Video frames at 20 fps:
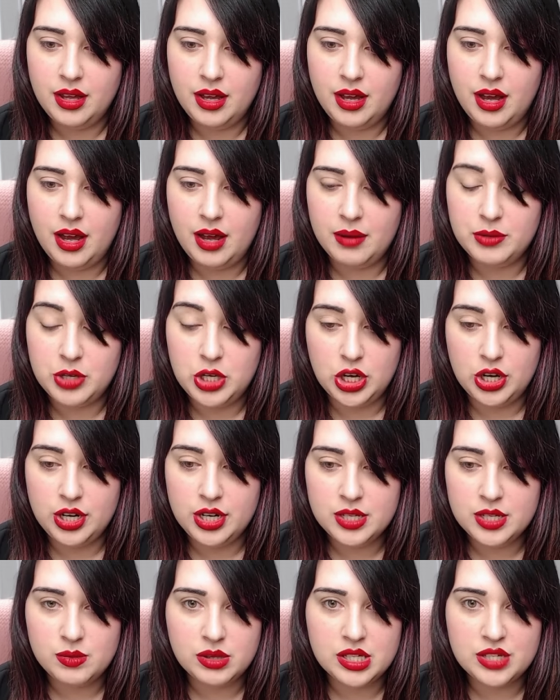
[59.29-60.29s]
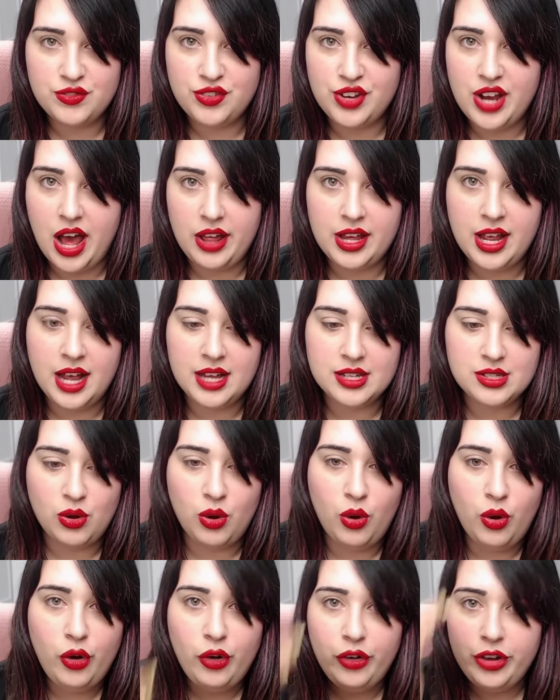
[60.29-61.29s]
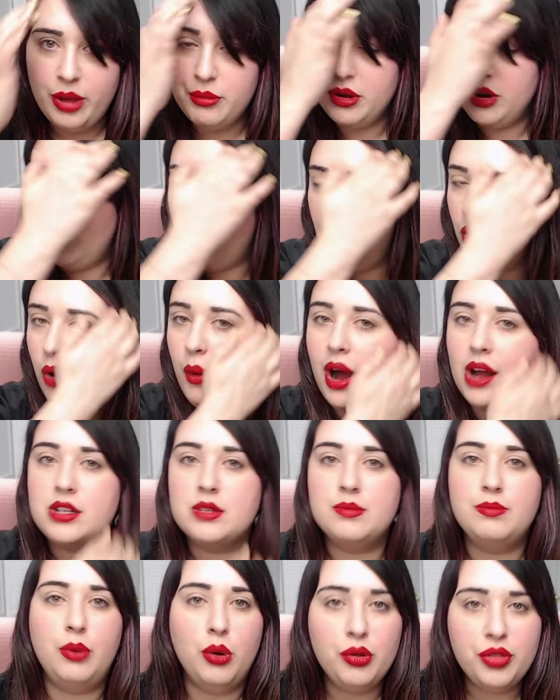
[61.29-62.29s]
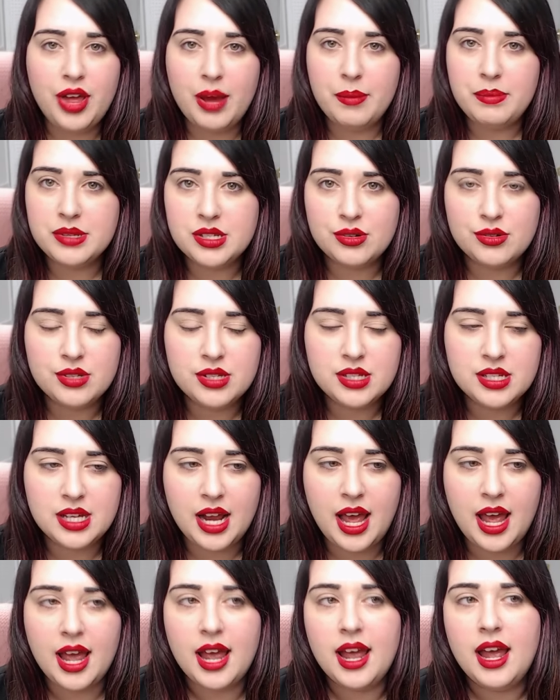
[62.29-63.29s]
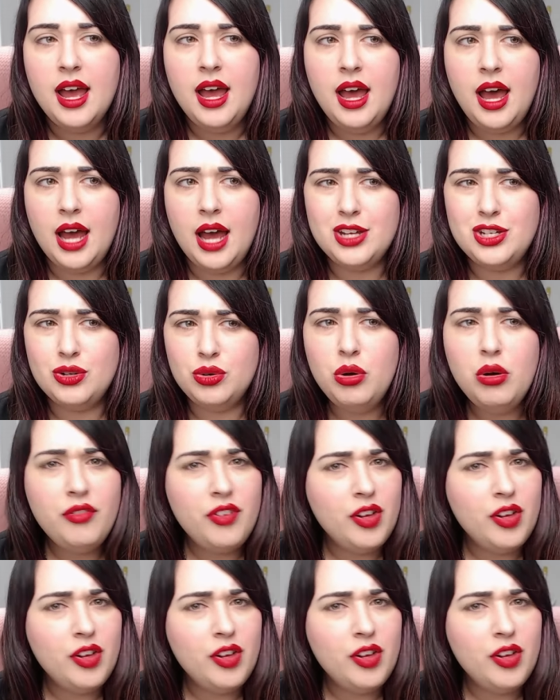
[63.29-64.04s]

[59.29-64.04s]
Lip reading: I'm curious what this finale has to hold. I'm gonna watch both episodes today. I don't know if I'll